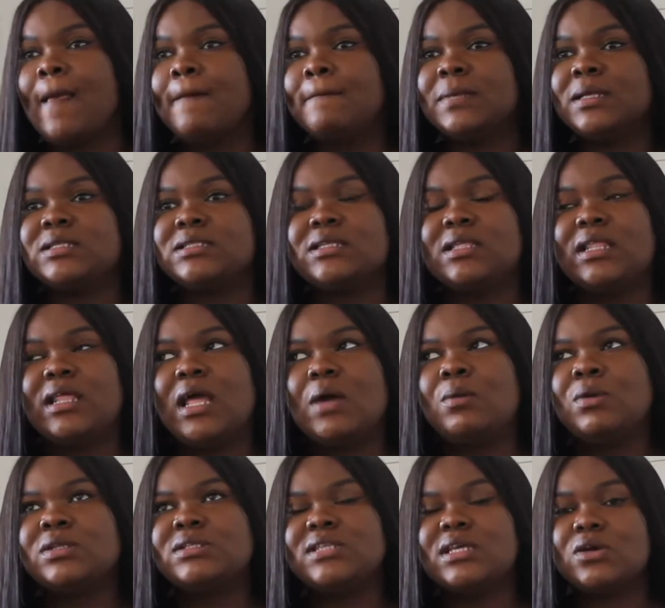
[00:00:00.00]
Basically, I
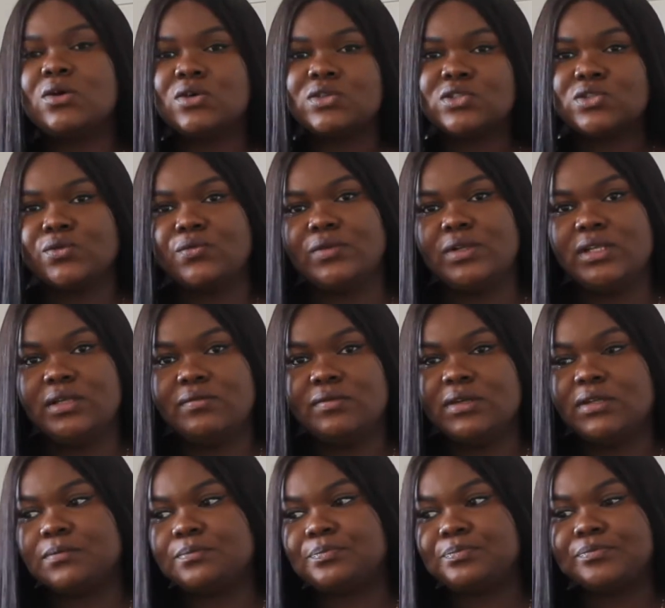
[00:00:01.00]
want to say cost of
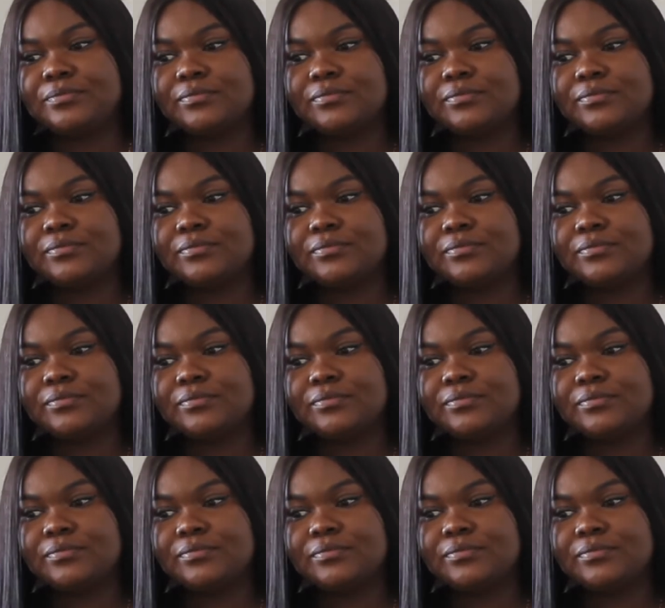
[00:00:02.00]
living.